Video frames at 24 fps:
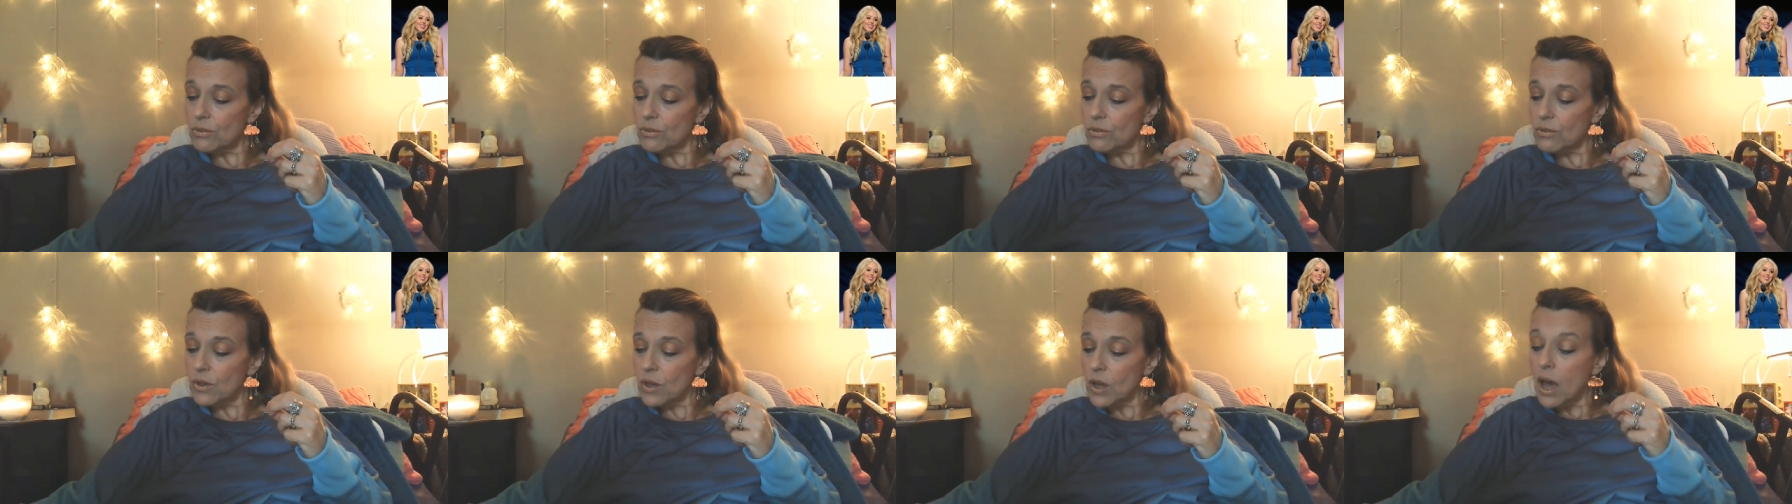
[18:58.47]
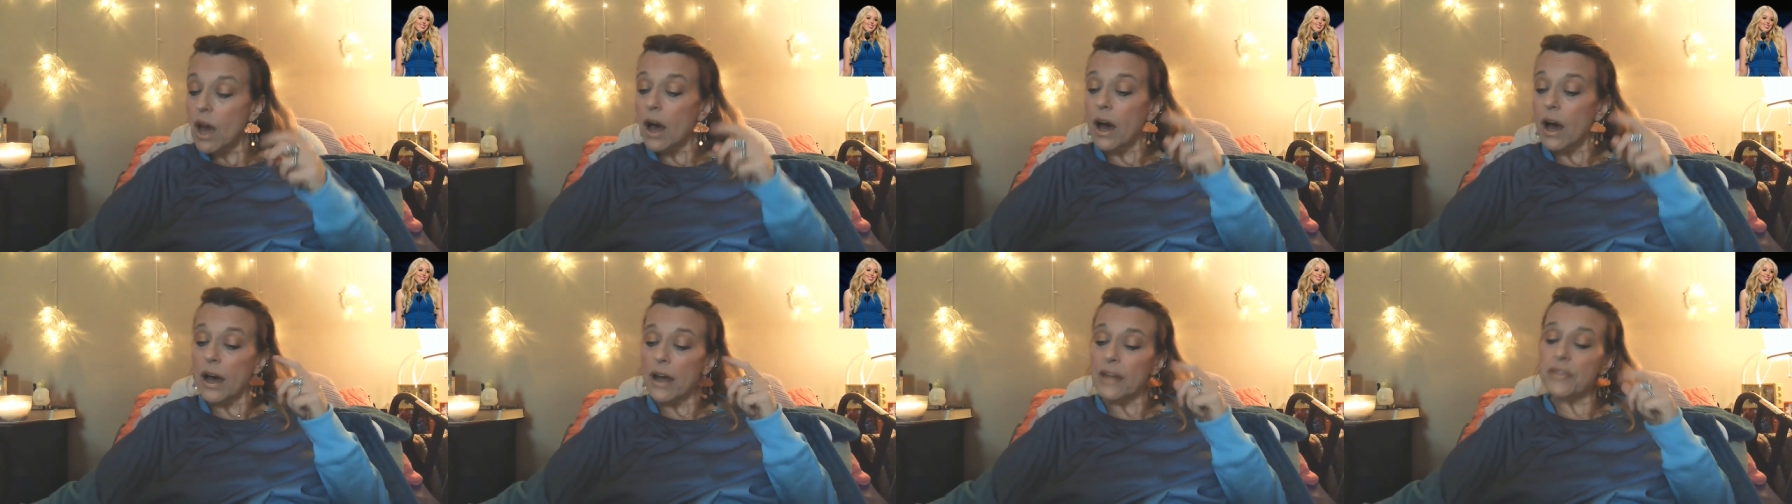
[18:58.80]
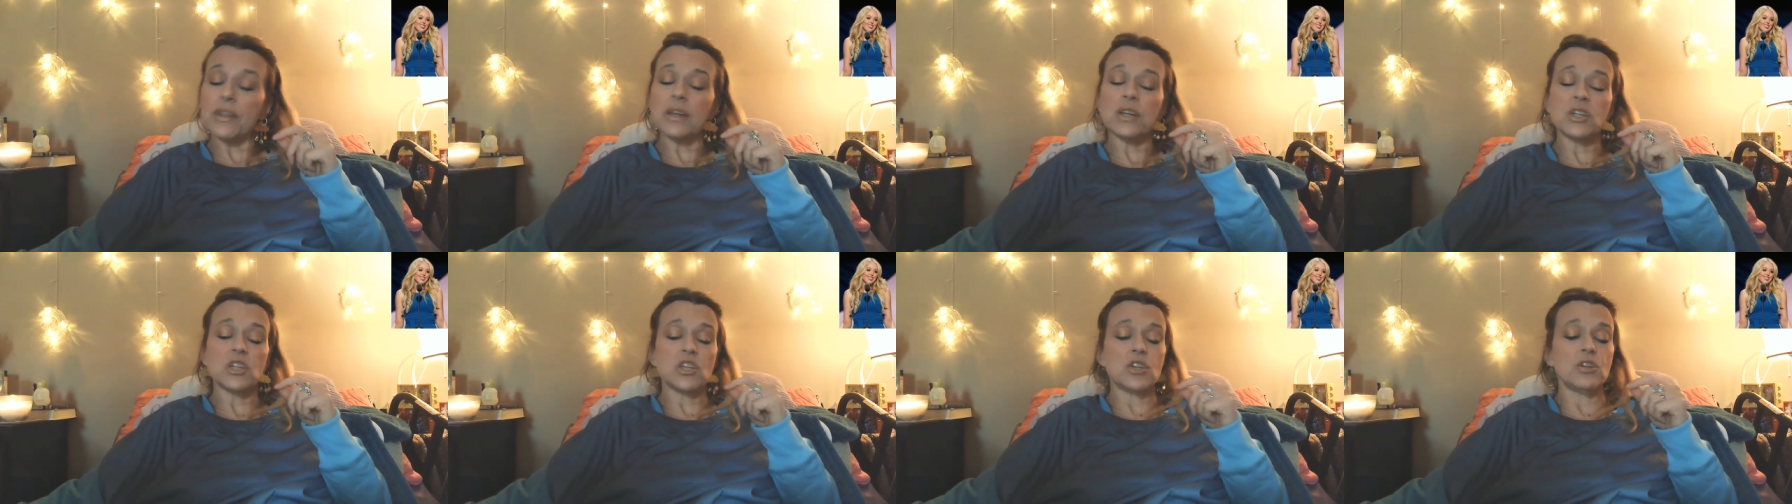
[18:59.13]
I think
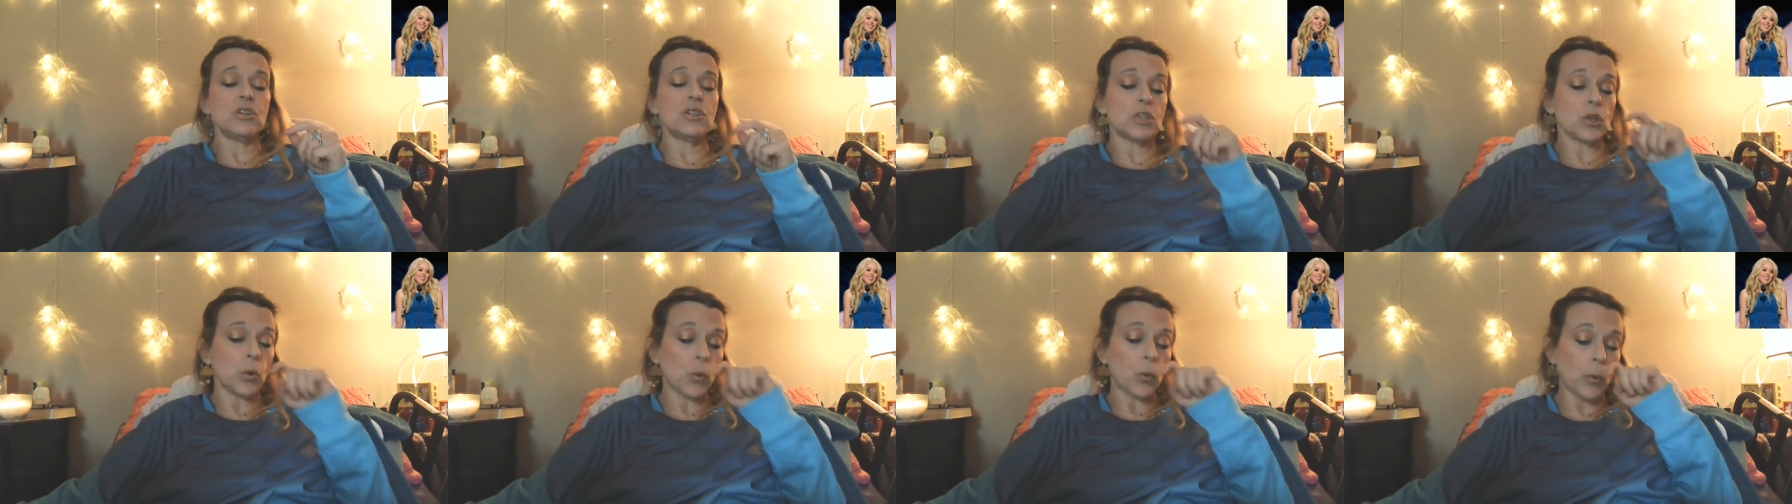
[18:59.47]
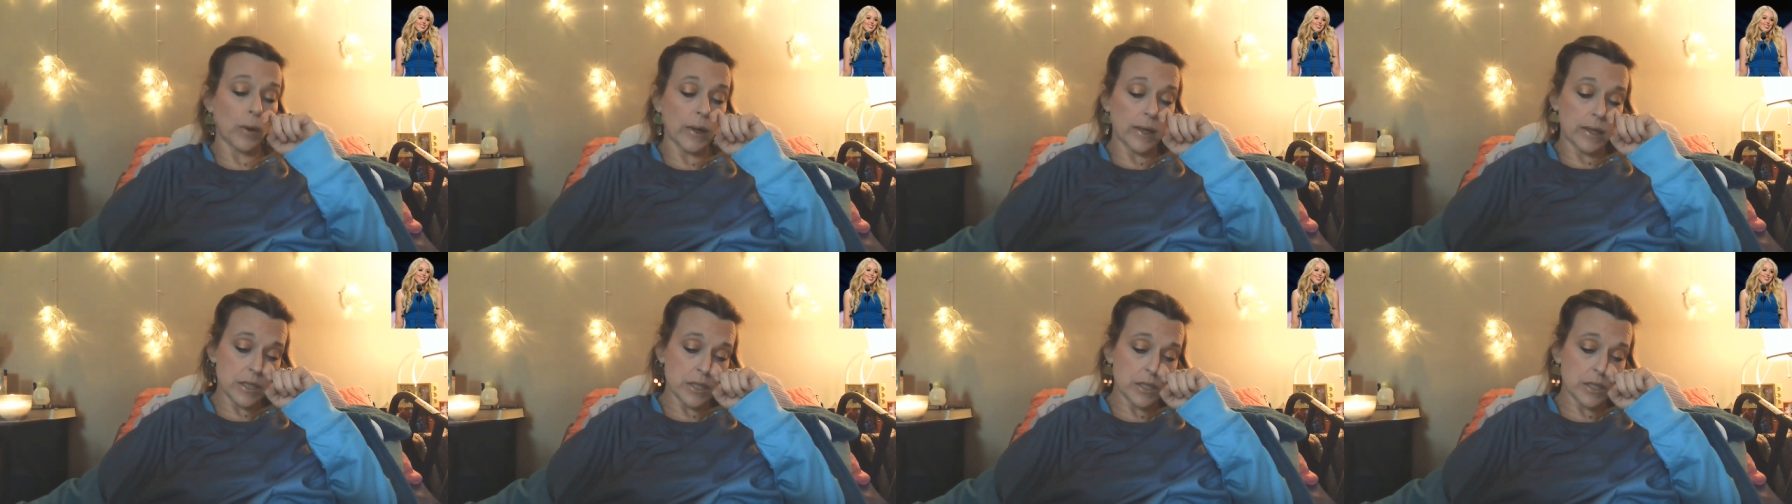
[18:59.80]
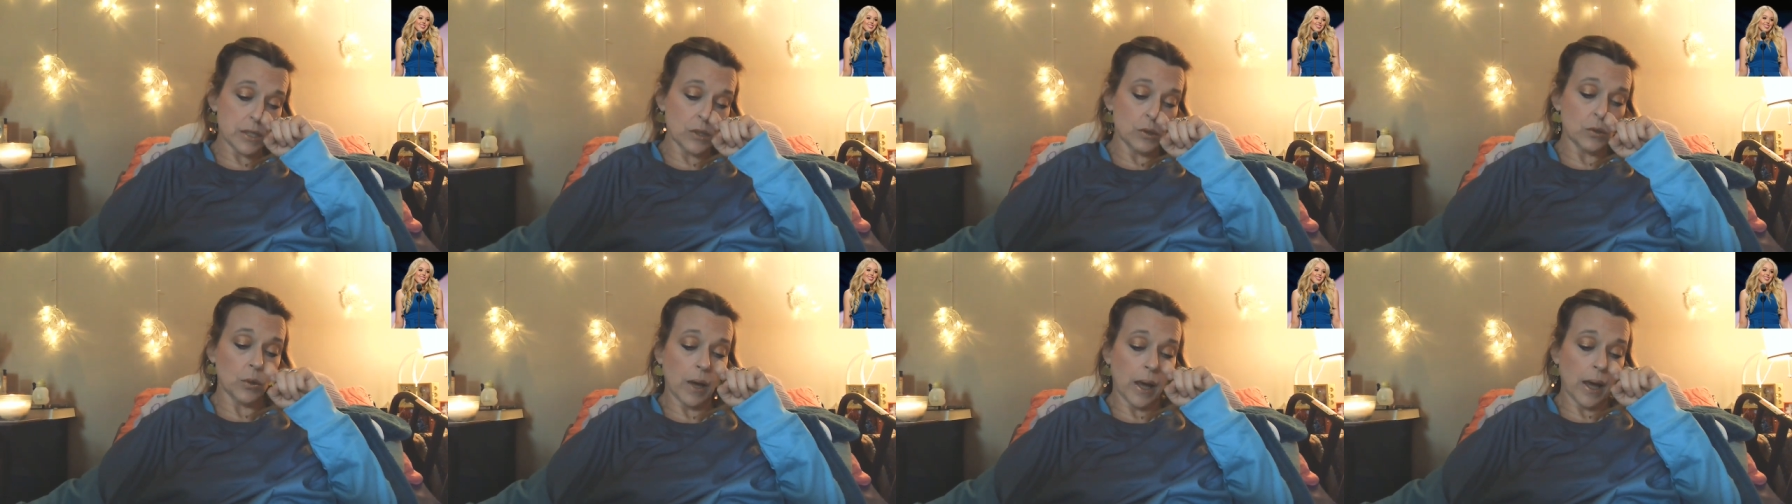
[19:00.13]
she's going to
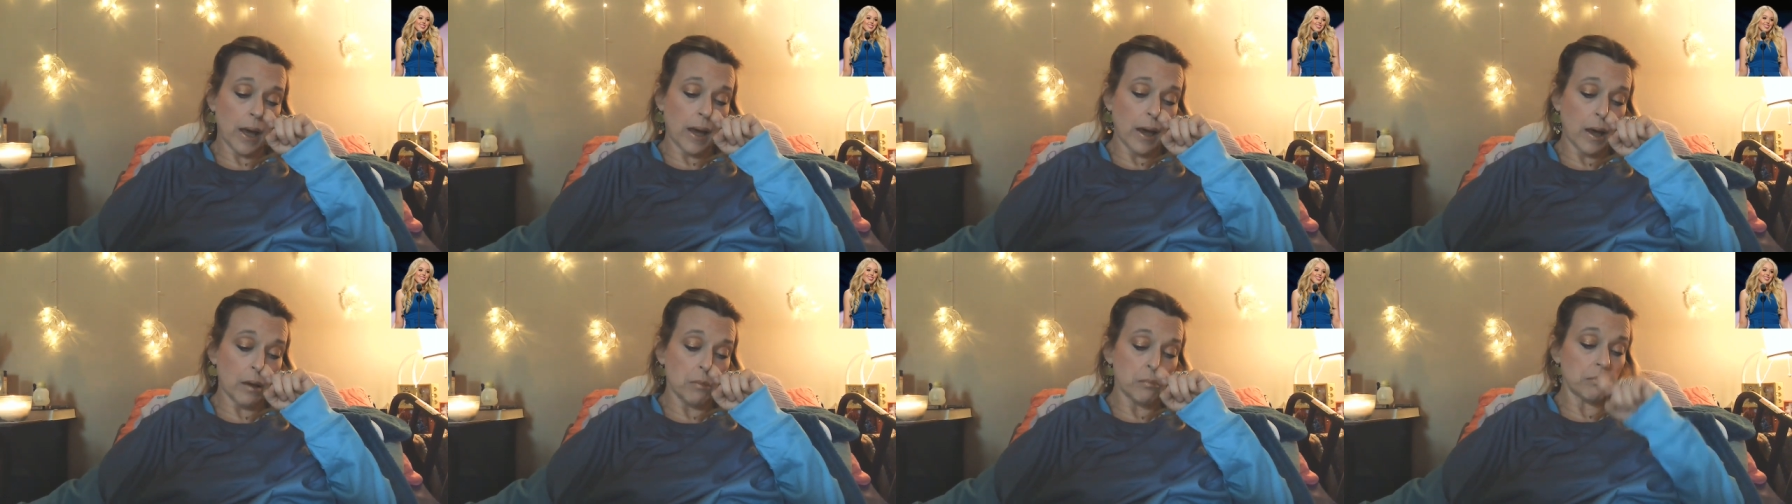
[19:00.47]
um,